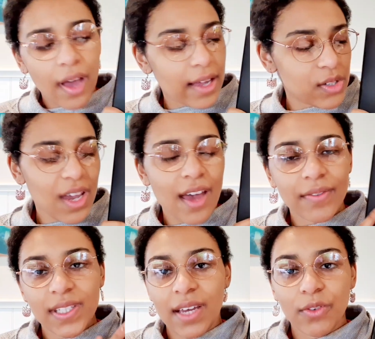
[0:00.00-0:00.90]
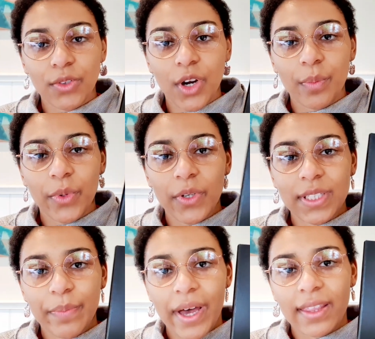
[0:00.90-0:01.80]
I do have several notebooks,
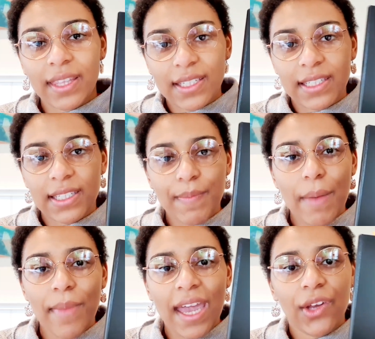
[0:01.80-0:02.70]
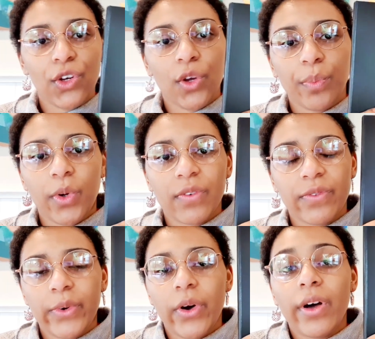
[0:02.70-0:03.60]
but this is my main notebook
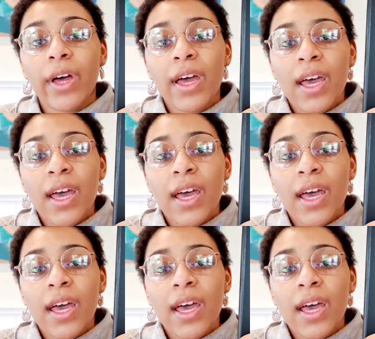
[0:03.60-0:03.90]
for